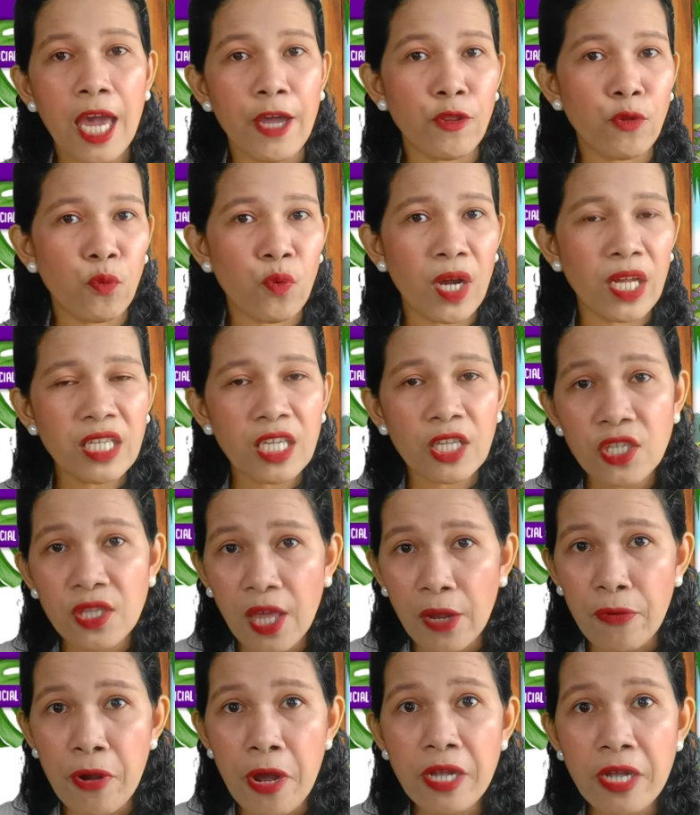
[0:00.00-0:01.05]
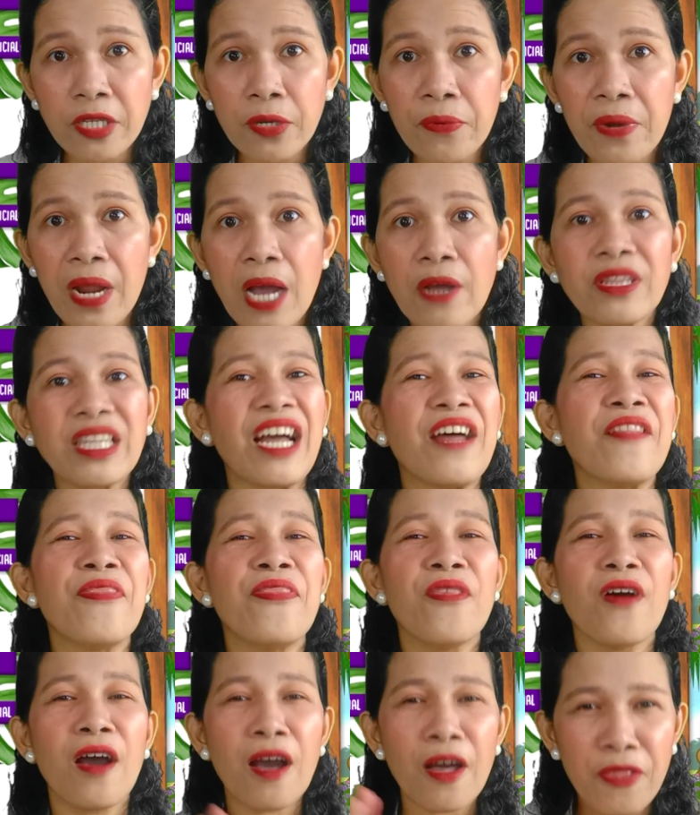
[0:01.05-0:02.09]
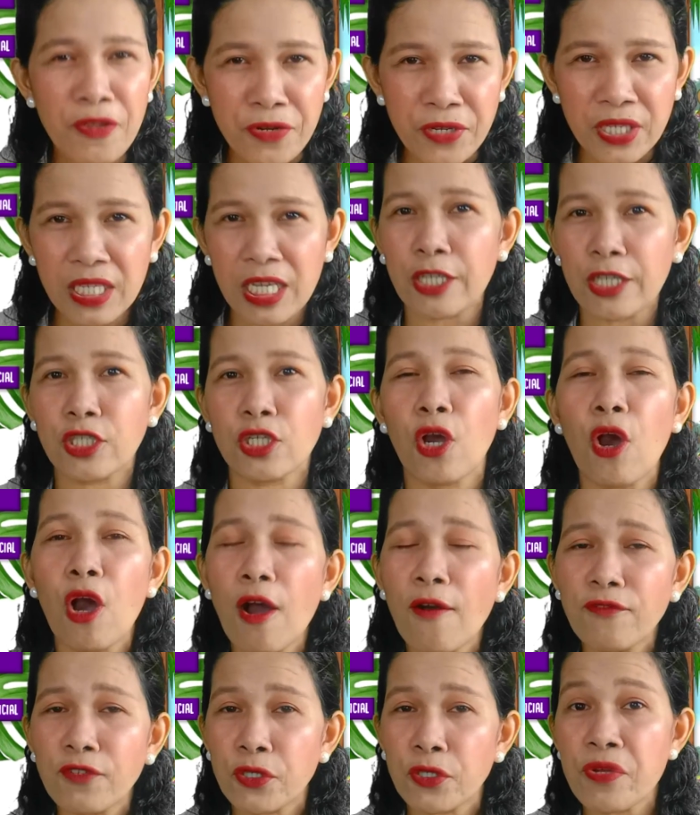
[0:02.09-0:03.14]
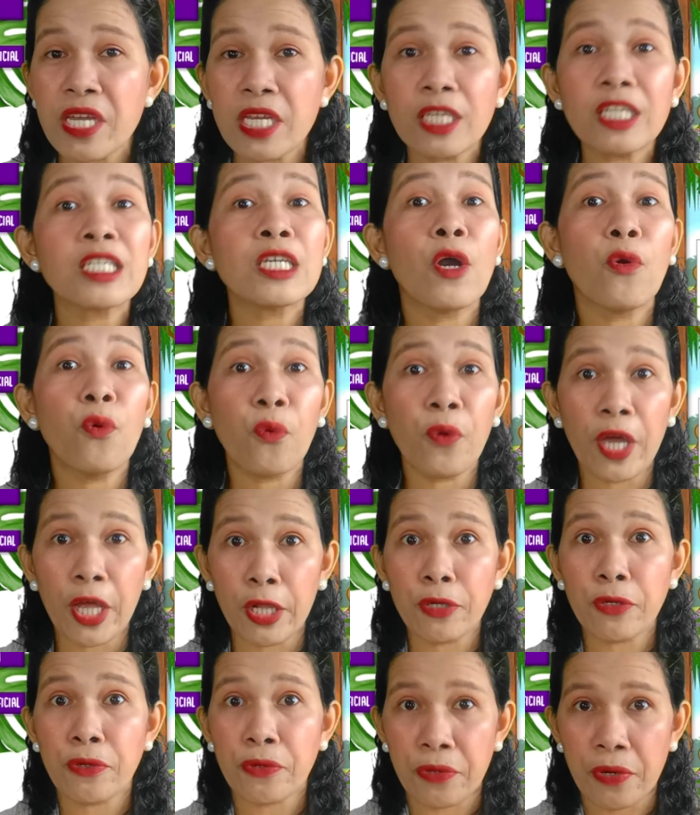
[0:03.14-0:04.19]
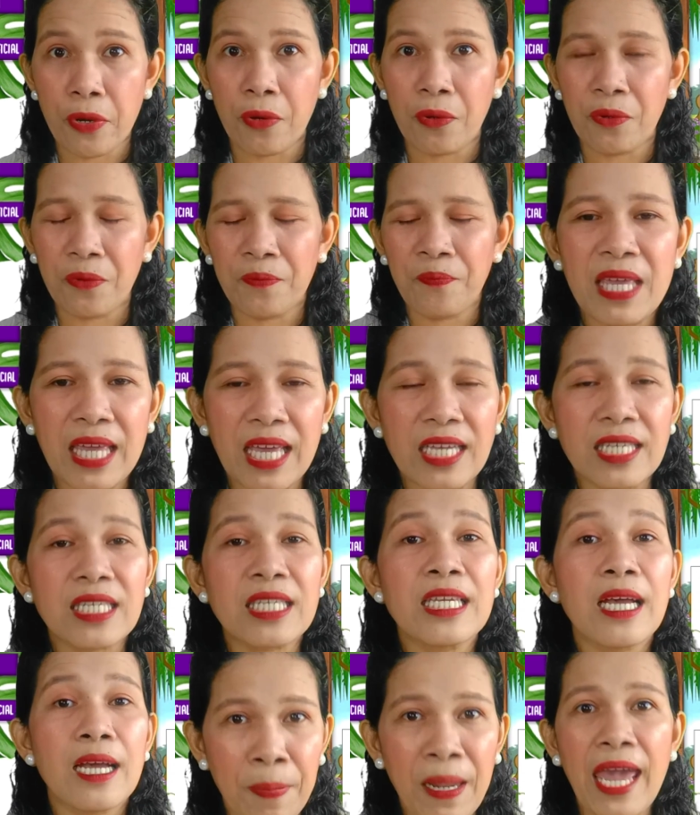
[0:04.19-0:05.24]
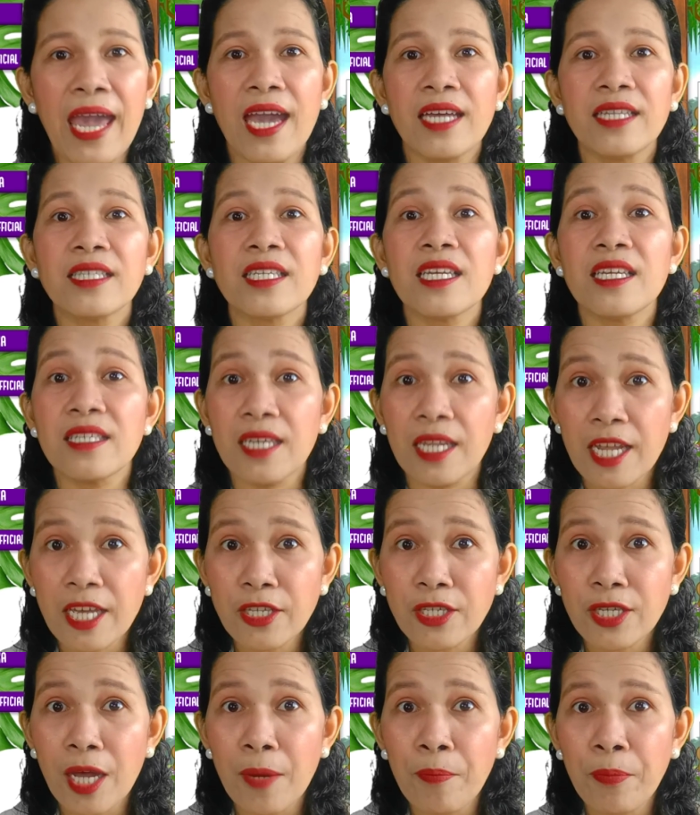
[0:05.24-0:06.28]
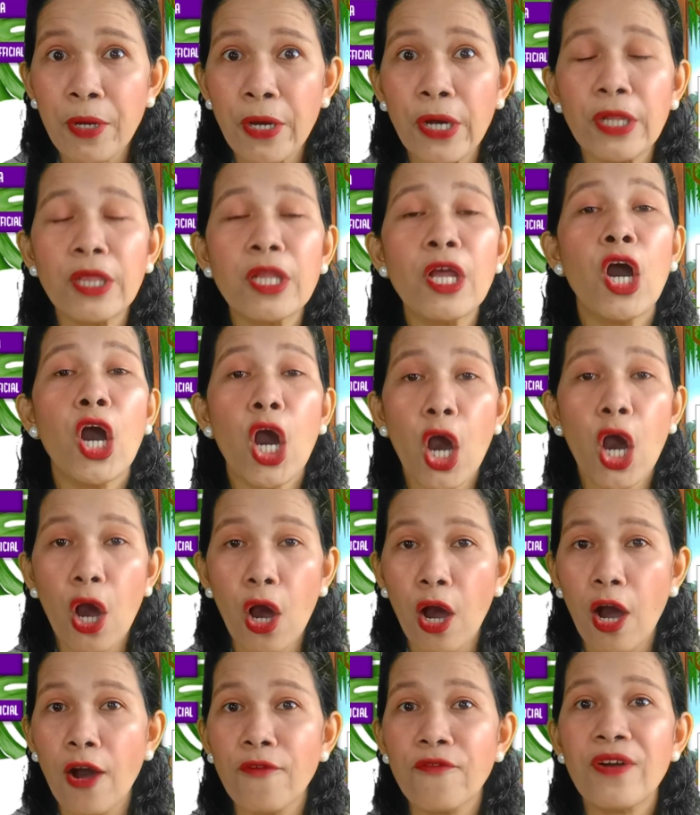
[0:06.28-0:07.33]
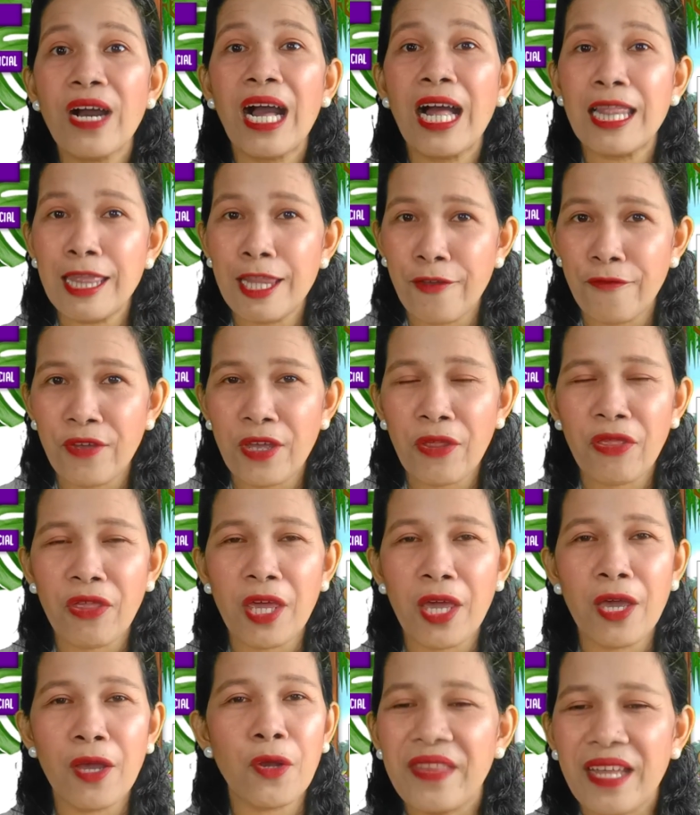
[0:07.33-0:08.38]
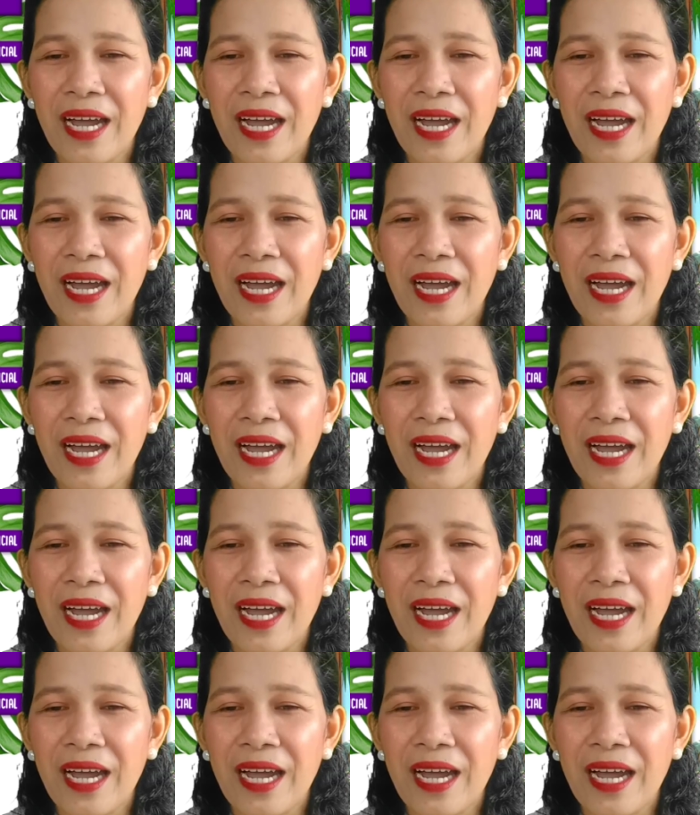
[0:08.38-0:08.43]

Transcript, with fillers: and once it's there on the ground, another set of trees will grow. Because plant is an example of a living thing.